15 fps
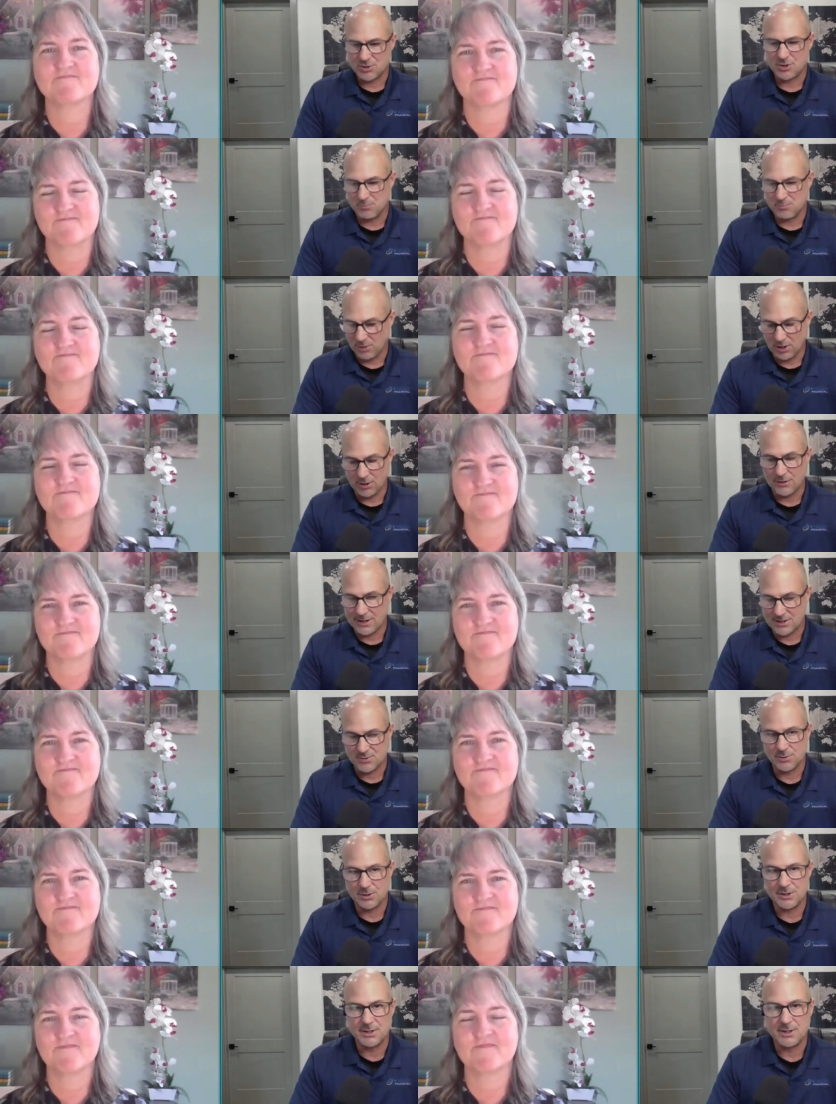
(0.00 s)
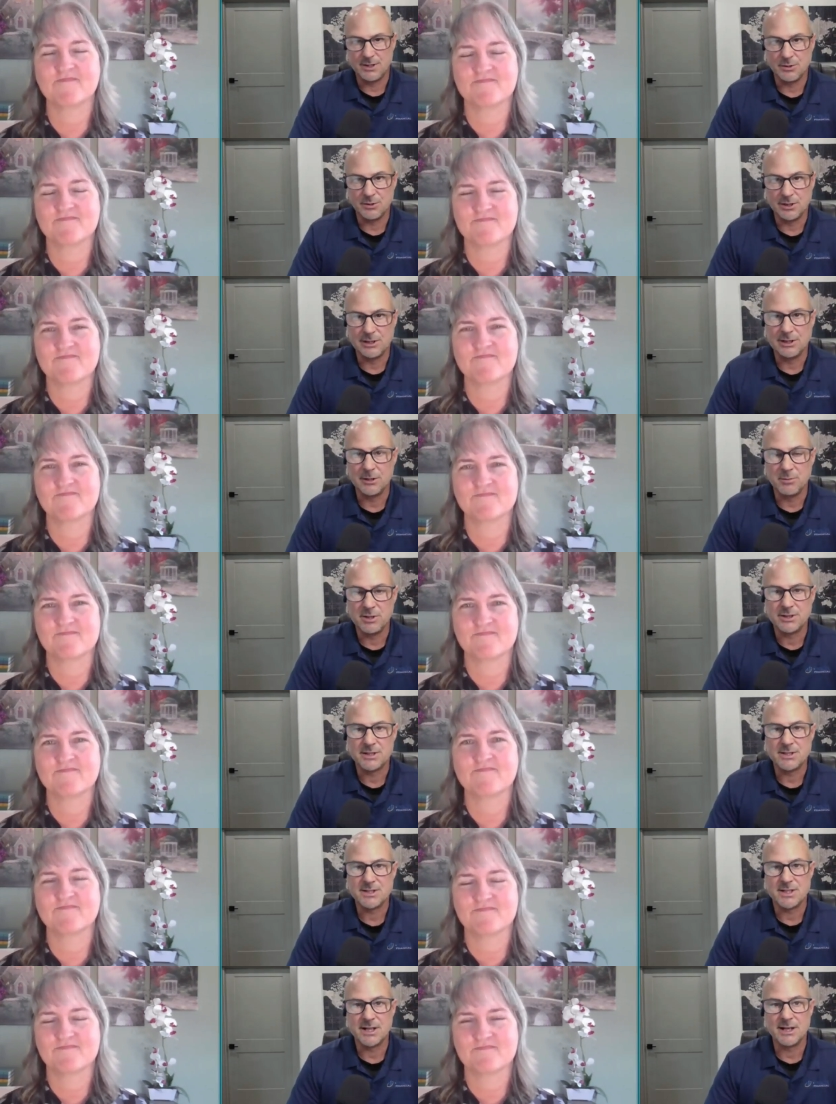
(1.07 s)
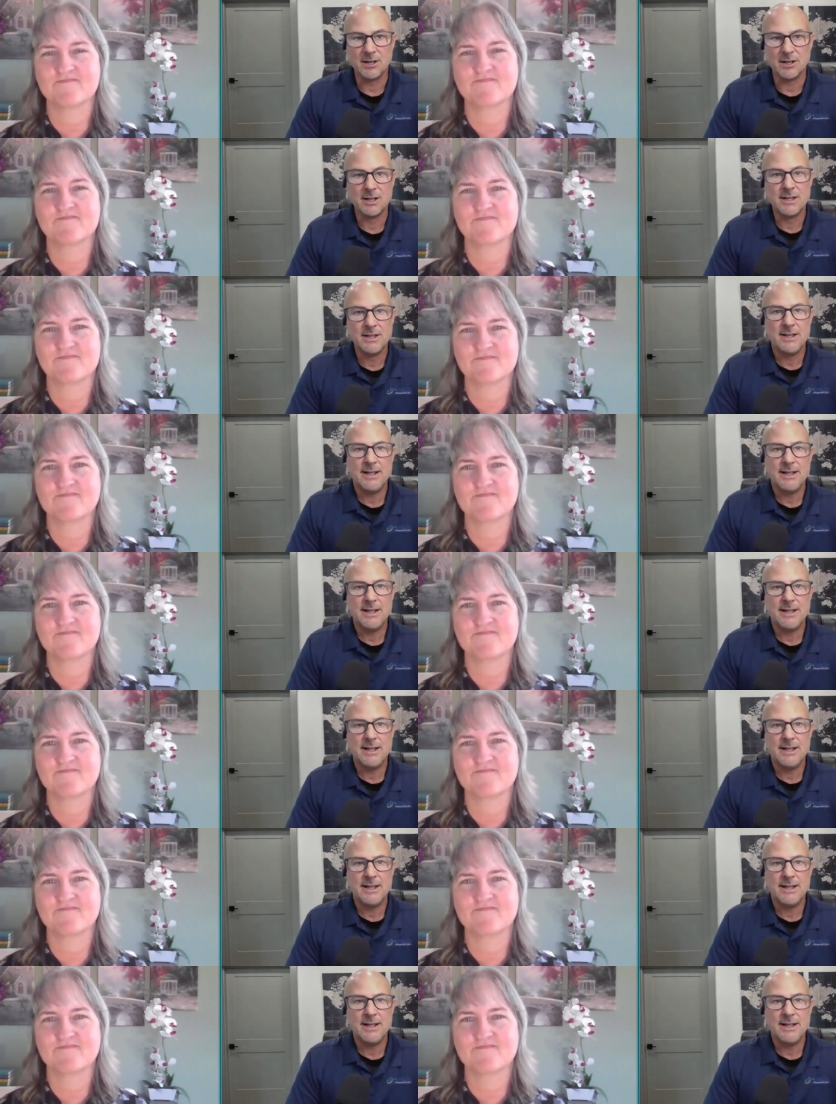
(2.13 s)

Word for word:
Speaker 1: you mm-hmm. can borrow. That's really the only limit that's there.